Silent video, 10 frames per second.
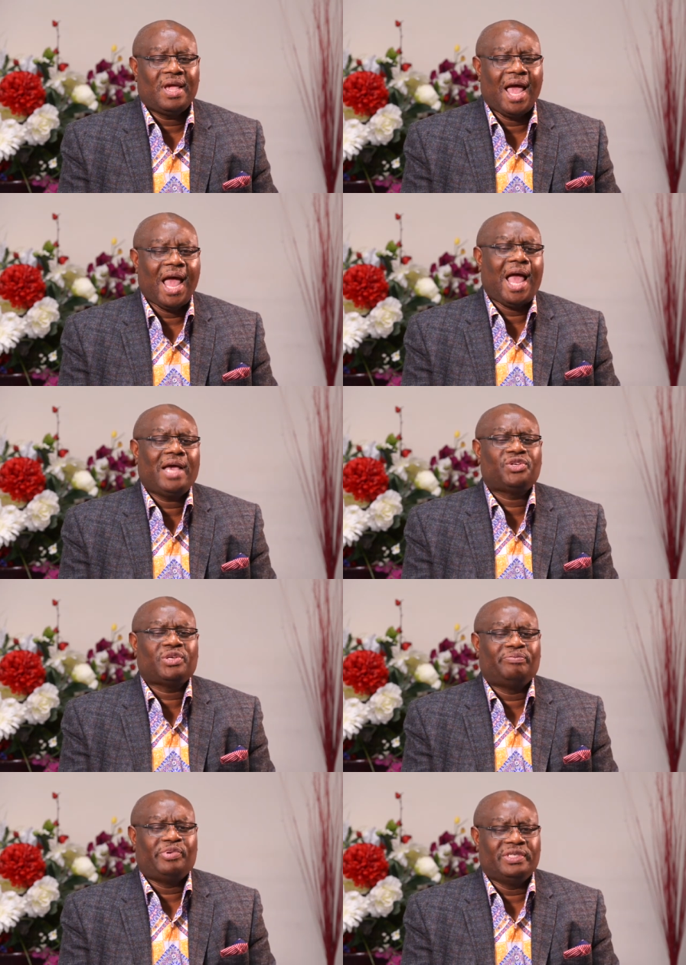Our
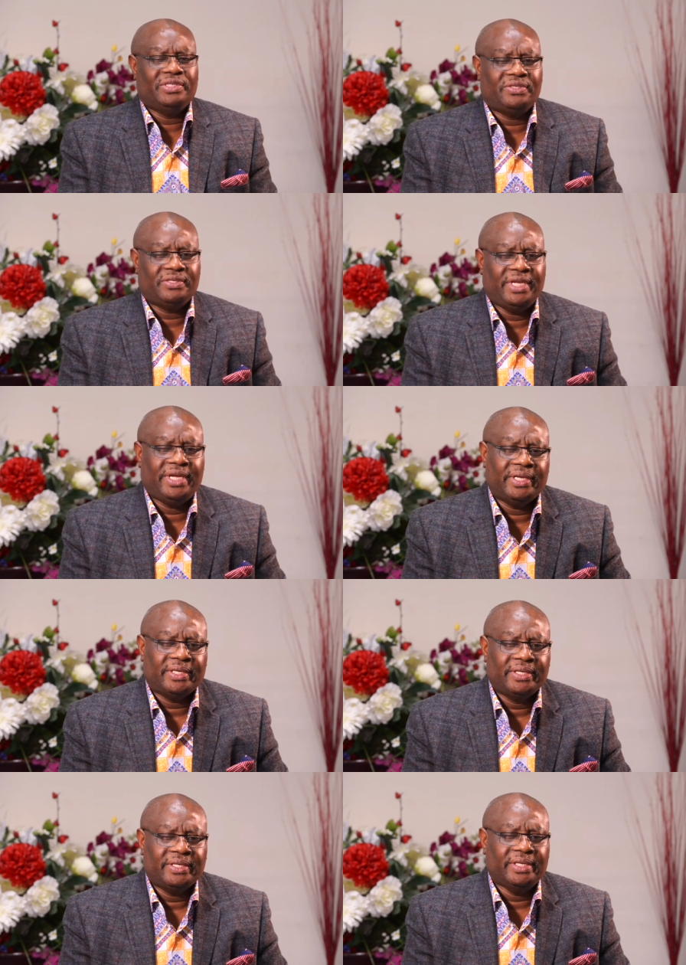action point today
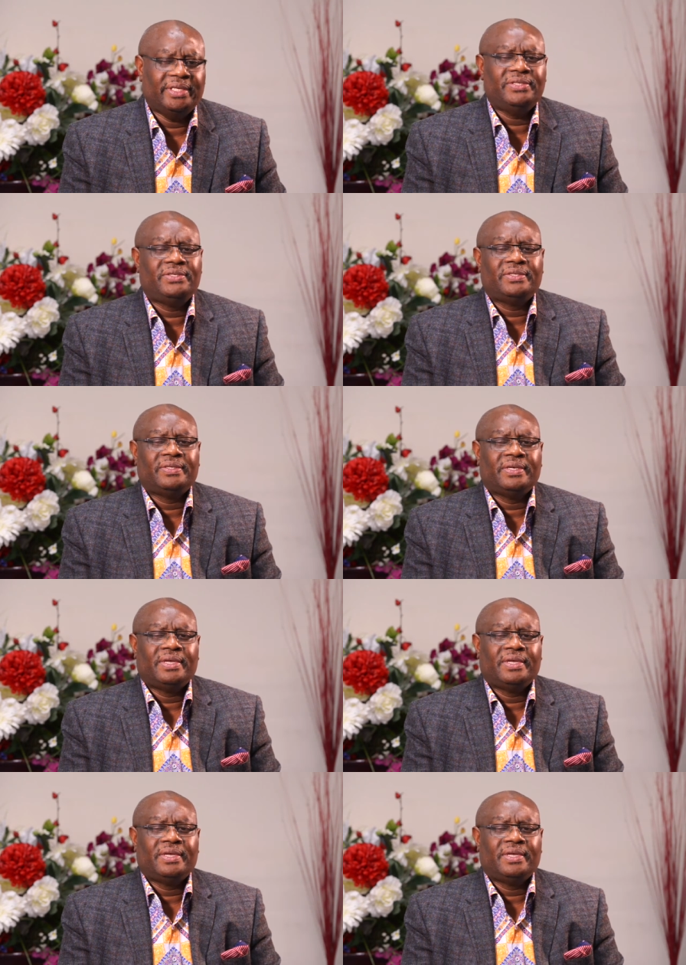is